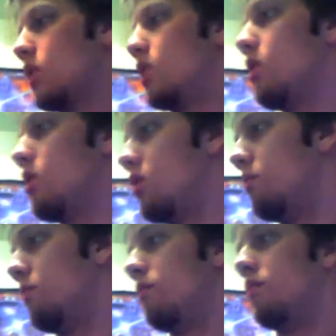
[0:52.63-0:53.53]

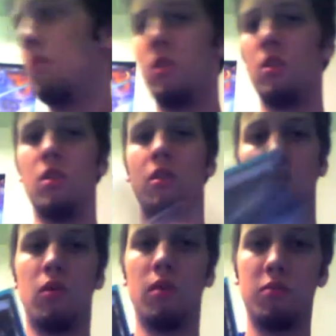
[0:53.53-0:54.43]

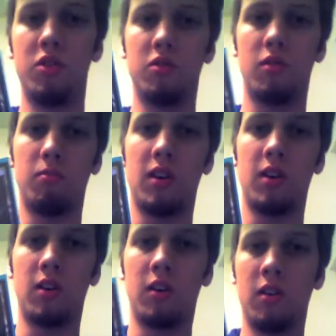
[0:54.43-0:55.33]
One Bojuka
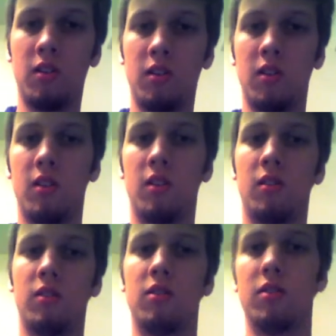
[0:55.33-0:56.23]
Bog,
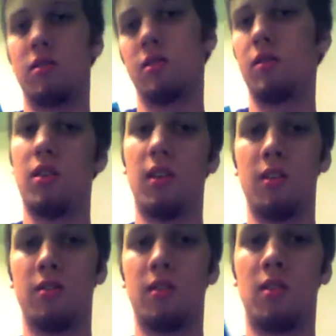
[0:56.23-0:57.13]
just
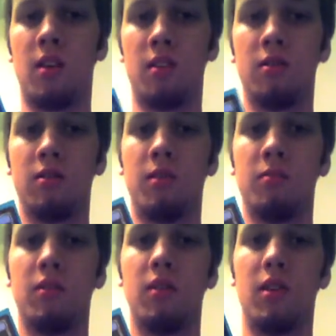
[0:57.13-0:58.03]
cause I know
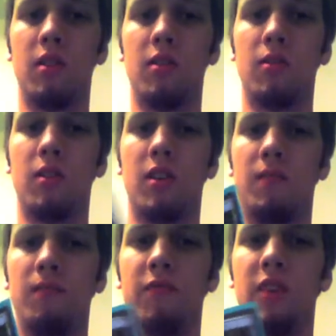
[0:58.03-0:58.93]

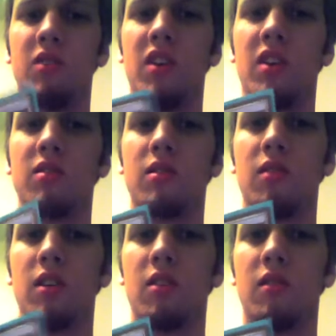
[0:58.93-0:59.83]
Vengevines are
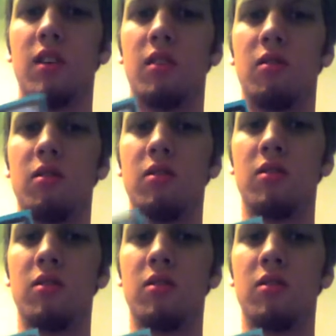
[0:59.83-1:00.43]
running around.